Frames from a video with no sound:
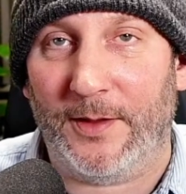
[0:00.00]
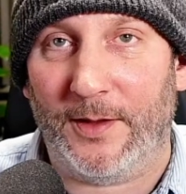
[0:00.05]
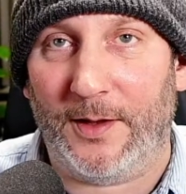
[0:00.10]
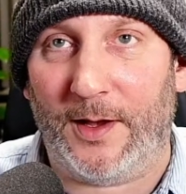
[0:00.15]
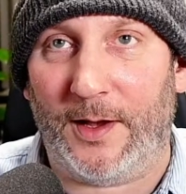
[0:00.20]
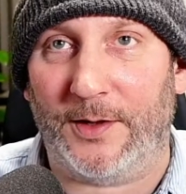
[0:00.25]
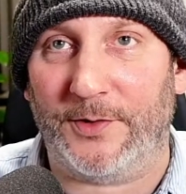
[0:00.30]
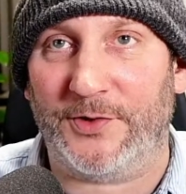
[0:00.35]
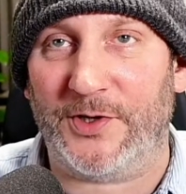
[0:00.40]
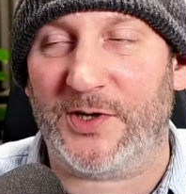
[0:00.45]

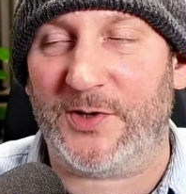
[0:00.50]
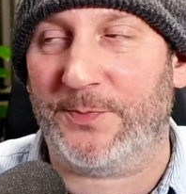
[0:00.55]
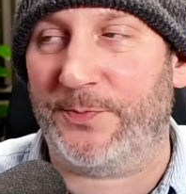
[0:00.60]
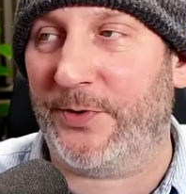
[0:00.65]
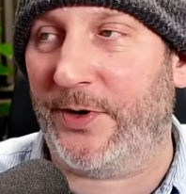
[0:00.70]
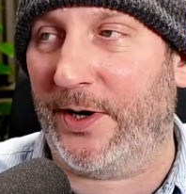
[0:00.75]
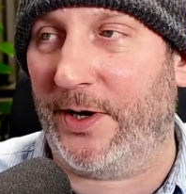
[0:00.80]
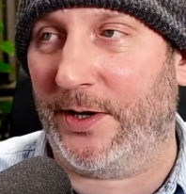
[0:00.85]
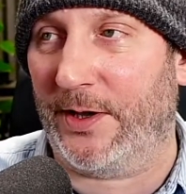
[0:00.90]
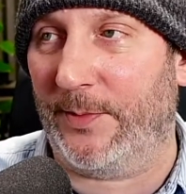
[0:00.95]
and just
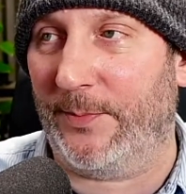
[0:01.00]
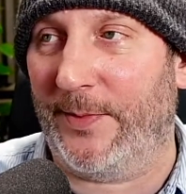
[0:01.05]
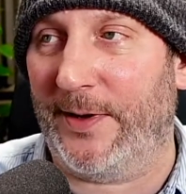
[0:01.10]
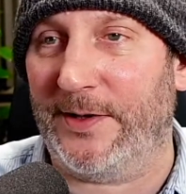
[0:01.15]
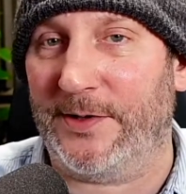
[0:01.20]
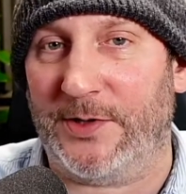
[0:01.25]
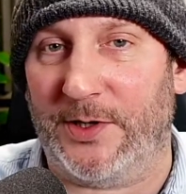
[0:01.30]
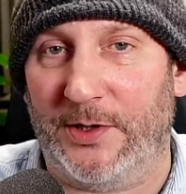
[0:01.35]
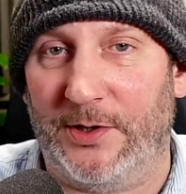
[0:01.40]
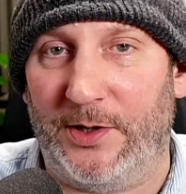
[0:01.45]
bringing them
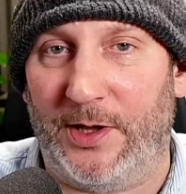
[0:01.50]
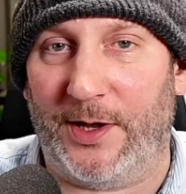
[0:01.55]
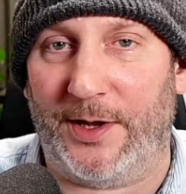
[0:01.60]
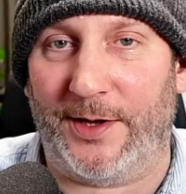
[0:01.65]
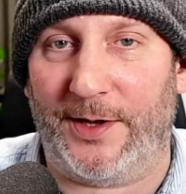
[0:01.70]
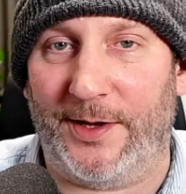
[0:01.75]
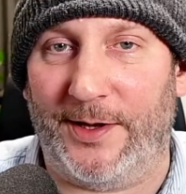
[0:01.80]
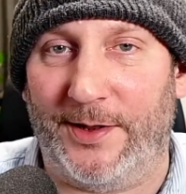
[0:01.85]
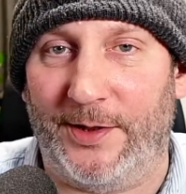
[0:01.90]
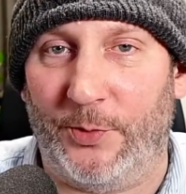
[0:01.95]
into light
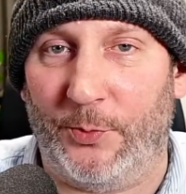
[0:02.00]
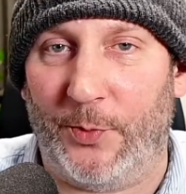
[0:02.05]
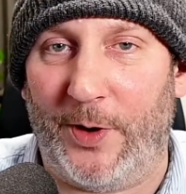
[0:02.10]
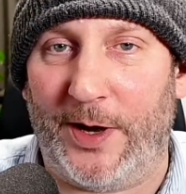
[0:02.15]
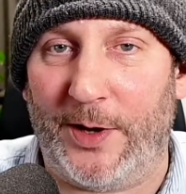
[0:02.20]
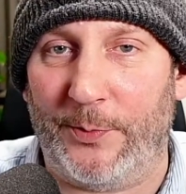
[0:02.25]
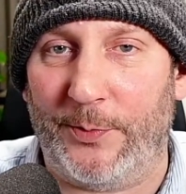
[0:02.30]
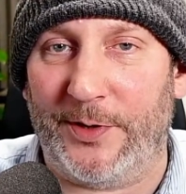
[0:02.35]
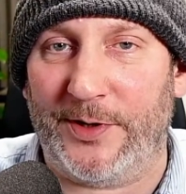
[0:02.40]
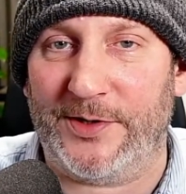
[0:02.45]
in the way
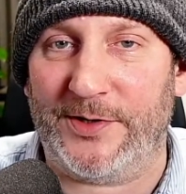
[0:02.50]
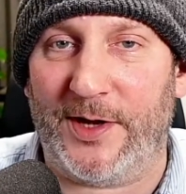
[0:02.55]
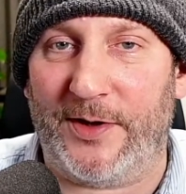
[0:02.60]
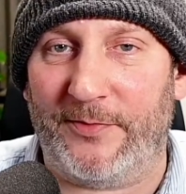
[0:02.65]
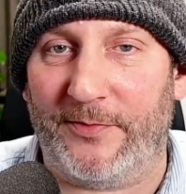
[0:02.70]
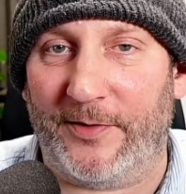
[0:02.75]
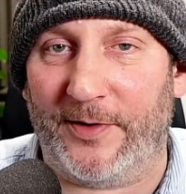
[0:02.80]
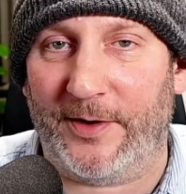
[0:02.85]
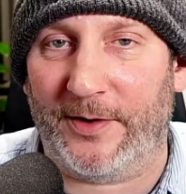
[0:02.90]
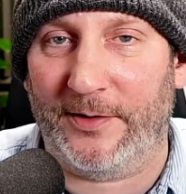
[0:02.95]
we
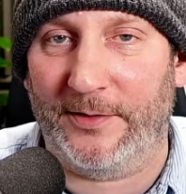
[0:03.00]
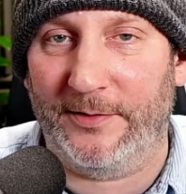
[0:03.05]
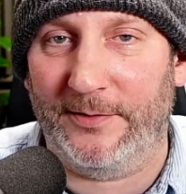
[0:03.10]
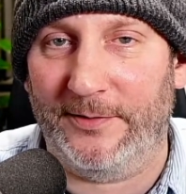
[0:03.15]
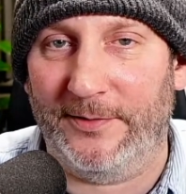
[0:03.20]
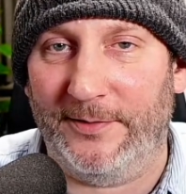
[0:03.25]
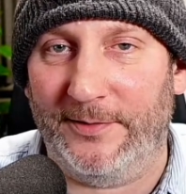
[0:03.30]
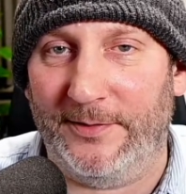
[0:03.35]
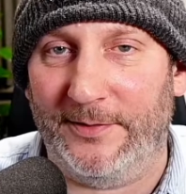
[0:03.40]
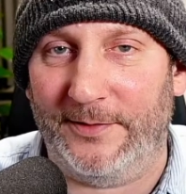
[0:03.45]
suffer
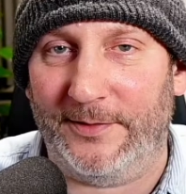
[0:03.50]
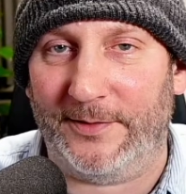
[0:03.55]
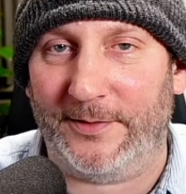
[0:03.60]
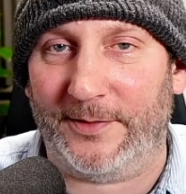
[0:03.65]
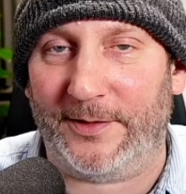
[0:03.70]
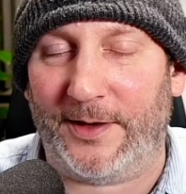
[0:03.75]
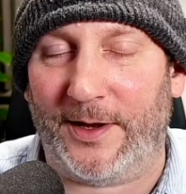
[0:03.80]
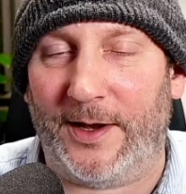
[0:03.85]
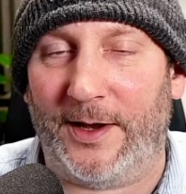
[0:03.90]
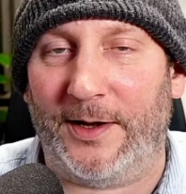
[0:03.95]

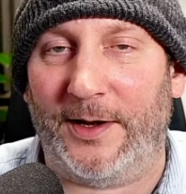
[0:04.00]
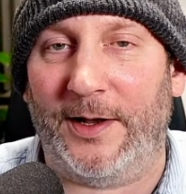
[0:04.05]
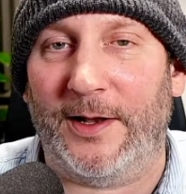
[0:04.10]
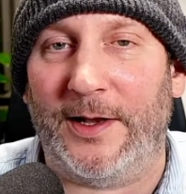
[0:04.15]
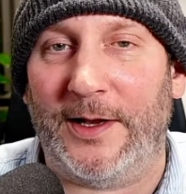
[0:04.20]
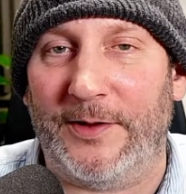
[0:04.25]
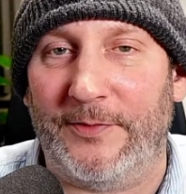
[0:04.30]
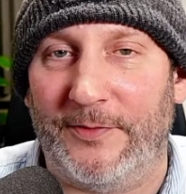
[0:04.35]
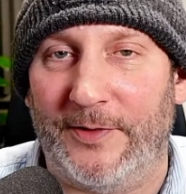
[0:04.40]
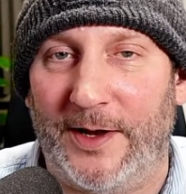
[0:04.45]
and
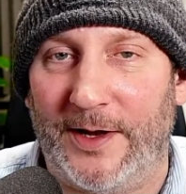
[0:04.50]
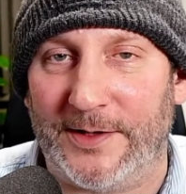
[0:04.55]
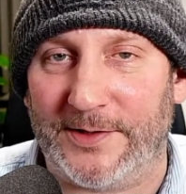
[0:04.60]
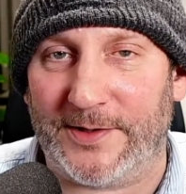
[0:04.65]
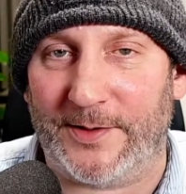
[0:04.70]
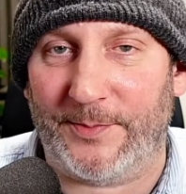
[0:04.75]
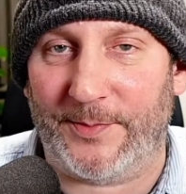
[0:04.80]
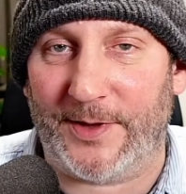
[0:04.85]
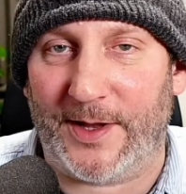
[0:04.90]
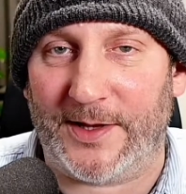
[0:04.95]
alleviate
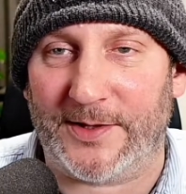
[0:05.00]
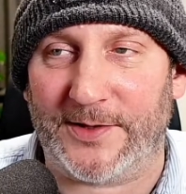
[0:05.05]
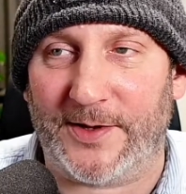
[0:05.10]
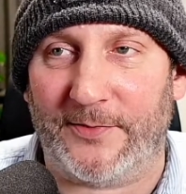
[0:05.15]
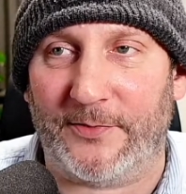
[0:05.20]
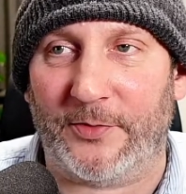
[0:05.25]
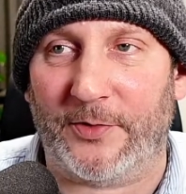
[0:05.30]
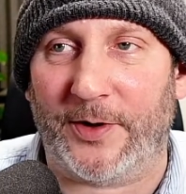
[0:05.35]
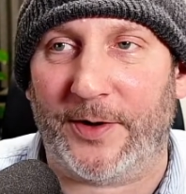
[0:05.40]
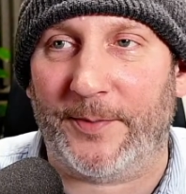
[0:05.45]
some of that
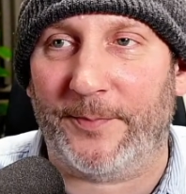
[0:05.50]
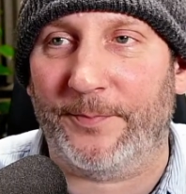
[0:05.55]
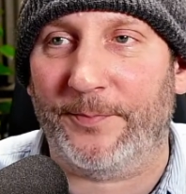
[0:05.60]
suffering.